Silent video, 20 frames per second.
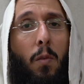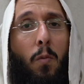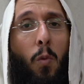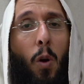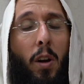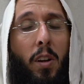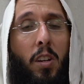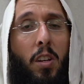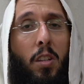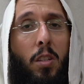
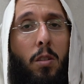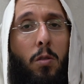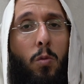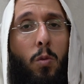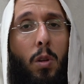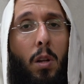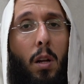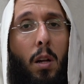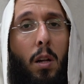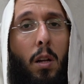what he's
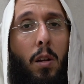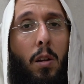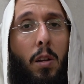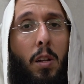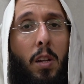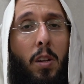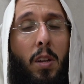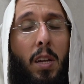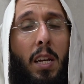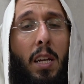re- uh,
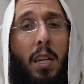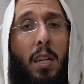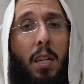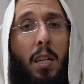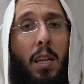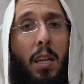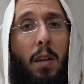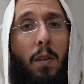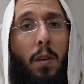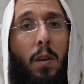reading,
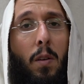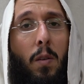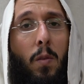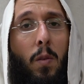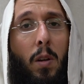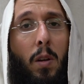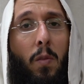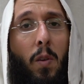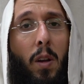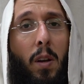
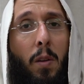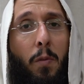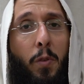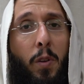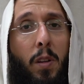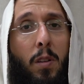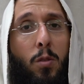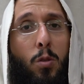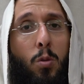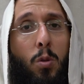even if
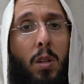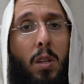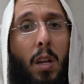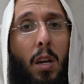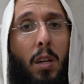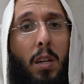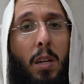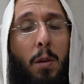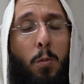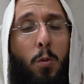he's doing
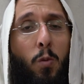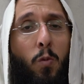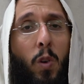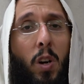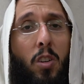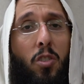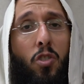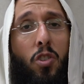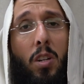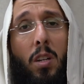the Hebrew
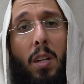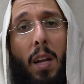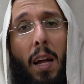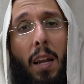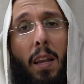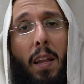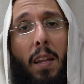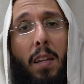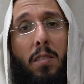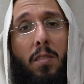version
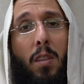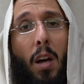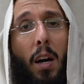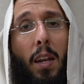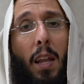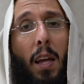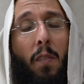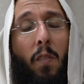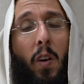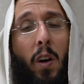and he's
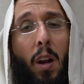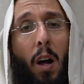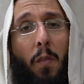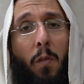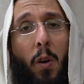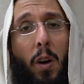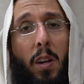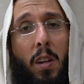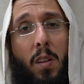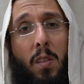not aware of
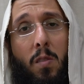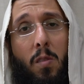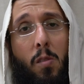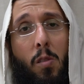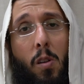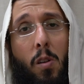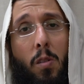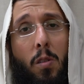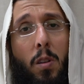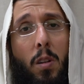what he's
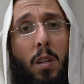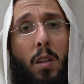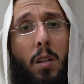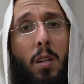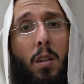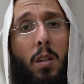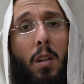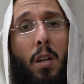learning,